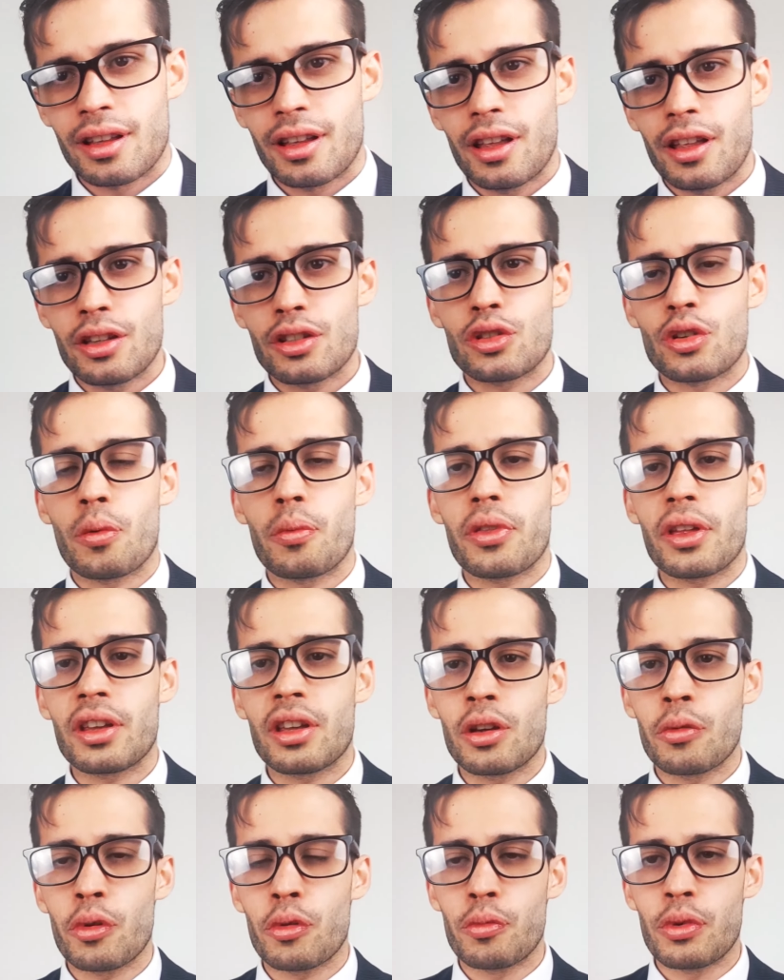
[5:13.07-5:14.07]
Stop thinking
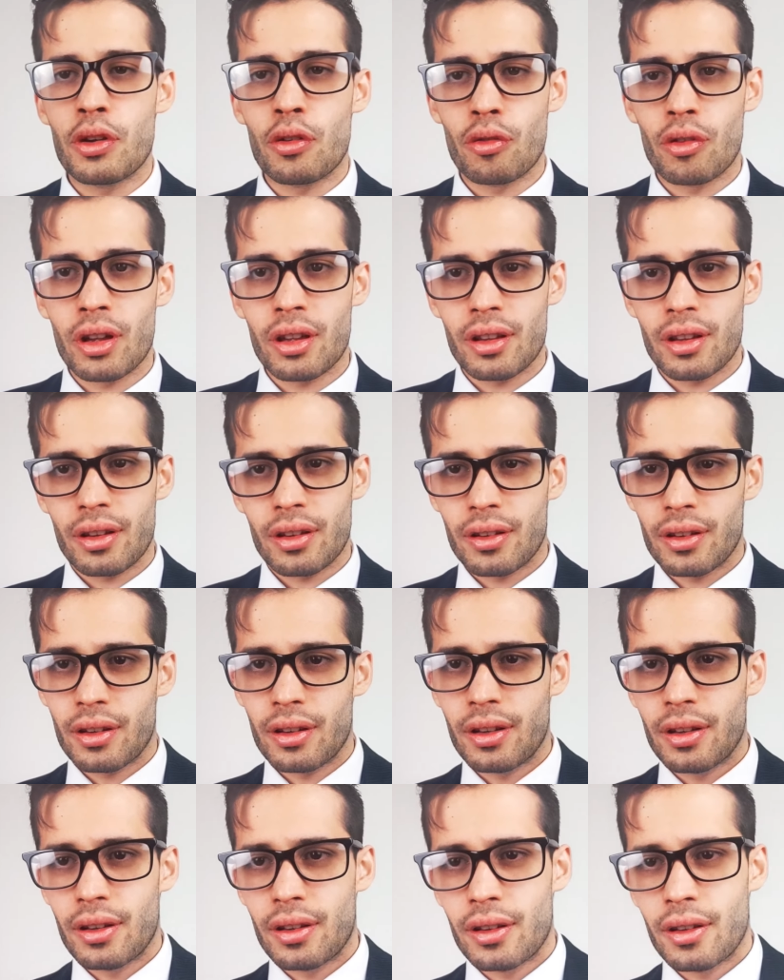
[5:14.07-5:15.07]
about being right.
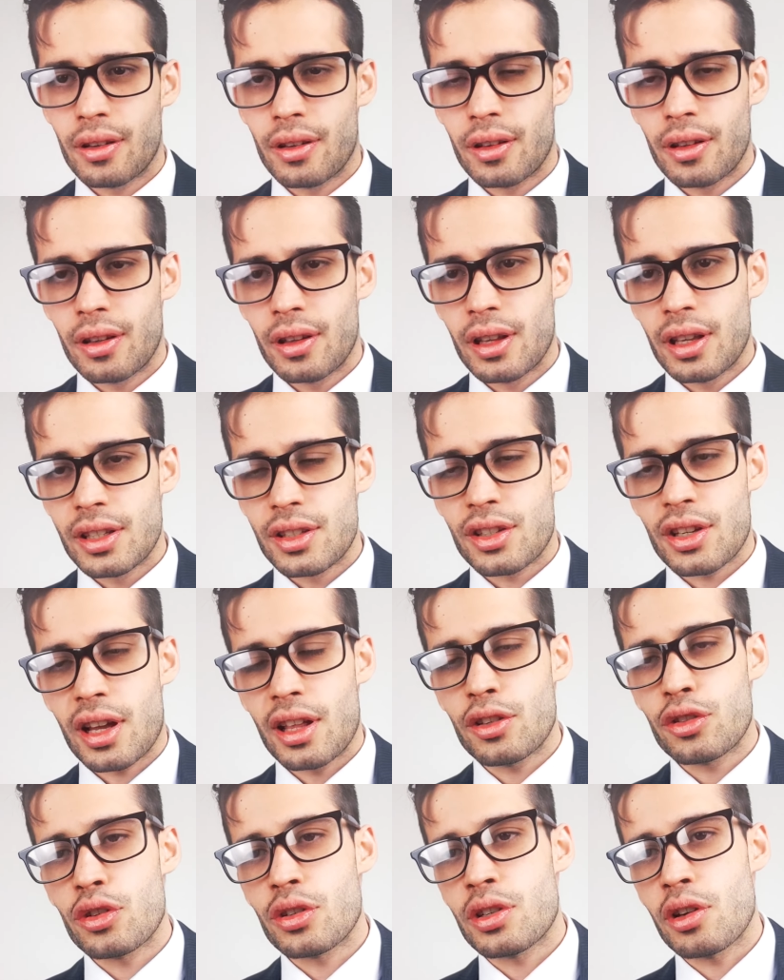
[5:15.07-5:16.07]

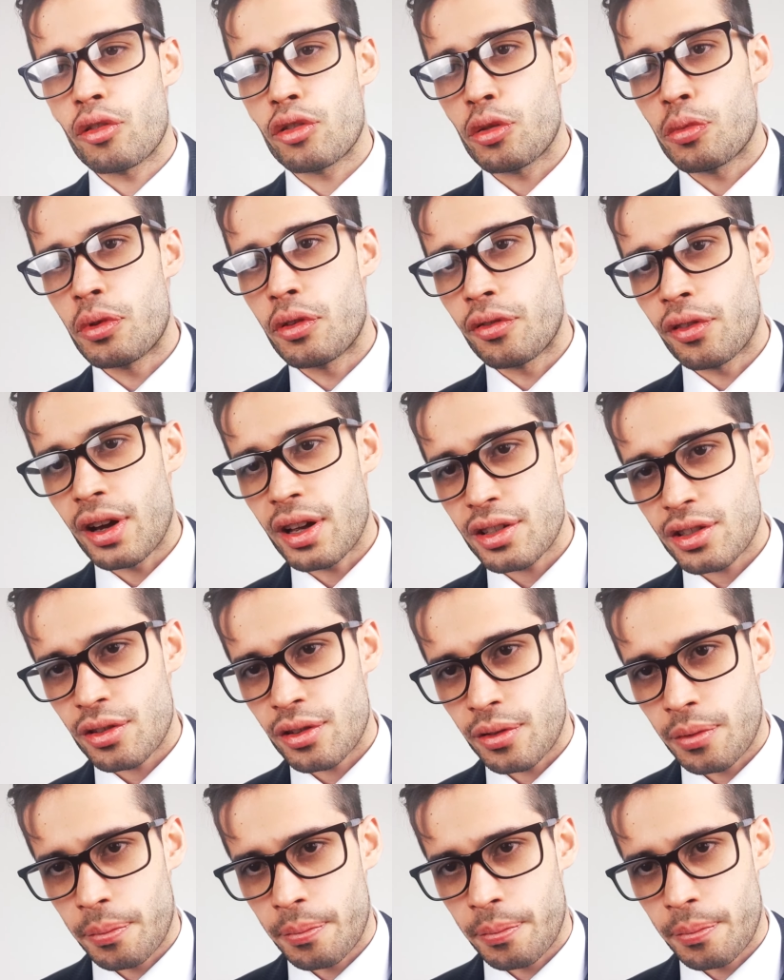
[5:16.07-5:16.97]
Challenge yourself to be faster.